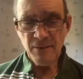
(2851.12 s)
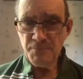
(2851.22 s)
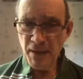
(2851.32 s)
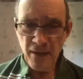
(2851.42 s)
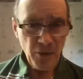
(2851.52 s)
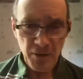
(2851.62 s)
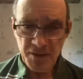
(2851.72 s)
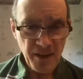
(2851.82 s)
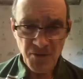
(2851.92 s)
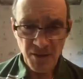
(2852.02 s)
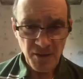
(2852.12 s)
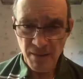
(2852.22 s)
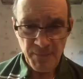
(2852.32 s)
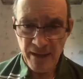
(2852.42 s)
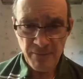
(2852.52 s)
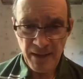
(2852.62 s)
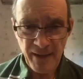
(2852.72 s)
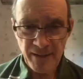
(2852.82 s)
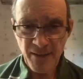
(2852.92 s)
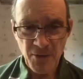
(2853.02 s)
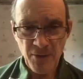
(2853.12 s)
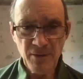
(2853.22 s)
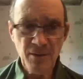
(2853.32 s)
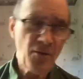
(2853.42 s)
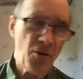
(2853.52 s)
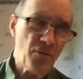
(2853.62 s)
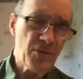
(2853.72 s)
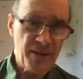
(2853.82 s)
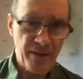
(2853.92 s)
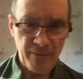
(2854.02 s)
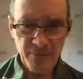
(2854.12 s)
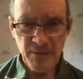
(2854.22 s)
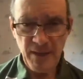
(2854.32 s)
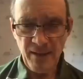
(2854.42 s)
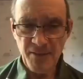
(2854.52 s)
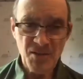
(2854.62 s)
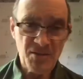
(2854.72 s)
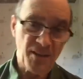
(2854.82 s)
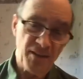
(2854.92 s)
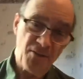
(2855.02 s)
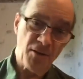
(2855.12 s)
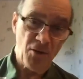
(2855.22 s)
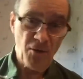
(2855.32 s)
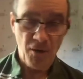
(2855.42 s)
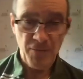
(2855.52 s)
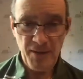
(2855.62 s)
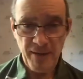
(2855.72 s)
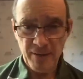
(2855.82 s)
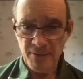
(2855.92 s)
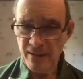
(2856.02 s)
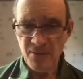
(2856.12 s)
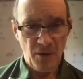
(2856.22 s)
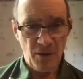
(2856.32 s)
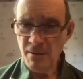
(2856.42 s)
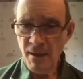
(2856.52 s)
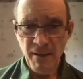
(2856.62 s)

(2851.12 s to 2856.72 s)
Pay no attention to the man behind the curtain, look over there. And it's just another look over there, that's all.